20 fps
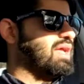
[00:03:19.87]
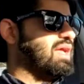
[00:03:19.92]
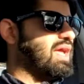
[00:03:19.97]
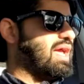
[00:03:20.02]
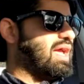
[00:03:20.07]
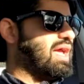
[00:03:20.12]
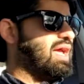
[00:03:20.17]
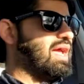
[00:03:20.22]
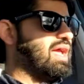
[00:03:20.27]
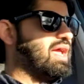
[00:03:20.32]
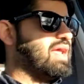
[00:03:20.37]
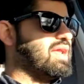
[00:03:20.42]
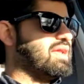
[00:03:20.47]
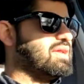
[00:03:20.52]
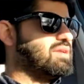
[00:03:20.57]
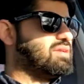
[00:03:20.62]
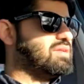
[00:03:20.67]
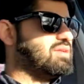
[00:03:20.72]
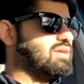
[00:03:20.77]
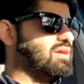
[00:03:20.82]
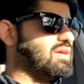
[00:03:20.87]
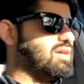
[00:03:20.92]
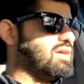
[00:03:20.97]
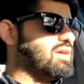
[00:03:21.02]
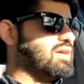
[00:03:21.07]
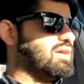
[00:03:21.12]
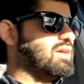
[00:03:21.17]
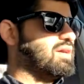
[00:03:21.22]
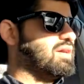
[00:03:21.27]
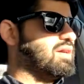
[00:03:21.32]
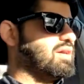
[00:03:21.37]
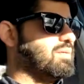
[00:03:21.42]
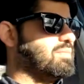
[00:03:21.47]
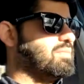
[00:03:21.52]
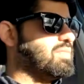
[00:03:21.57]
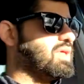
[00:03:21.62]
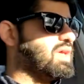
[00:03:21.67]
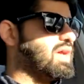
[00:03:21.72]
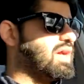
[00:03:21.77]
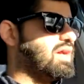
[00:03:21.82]
And
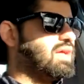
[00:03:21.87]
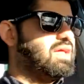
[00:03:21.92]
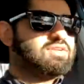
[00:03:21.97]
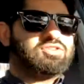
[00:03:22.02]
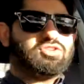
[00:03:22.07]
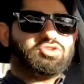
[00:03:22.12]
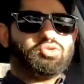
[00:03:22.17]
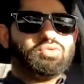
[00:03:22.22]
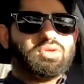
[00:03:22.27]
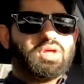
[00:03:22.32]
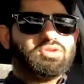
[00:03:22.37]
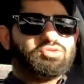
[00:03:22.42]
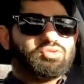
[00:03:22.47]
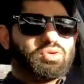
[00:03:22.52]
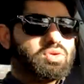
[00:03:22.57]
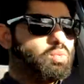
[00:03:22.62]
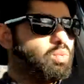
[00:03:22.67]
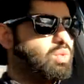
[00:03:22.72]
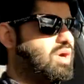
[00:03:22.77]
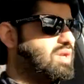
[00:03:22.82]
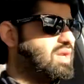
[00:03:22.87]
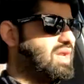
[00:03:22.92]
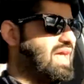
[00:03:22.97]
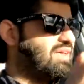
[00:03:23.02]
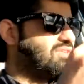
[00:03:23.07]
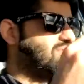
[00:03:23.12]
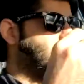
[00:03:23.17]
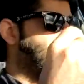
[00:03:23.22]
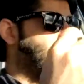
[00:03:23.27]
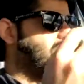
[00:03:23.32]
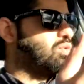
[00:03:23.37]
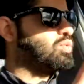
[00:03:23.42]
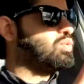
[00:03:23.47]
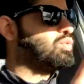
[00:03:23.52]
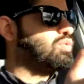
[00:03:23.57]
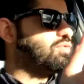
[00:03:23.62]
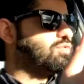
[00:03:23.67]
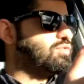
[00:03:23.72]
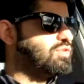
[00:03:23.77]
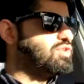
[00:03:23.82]
yeah, it's a 2021. It has a lot of
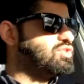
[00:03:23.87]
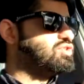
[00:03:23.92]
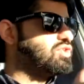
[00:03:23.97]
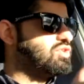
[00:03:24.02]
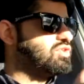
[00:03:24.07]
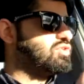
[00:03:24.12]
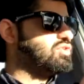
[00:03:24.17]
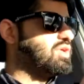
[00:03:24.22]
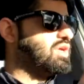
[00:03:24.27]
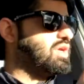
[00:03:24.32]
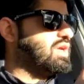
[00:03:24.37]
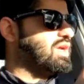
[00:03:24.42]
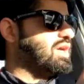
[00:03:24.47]
cool features.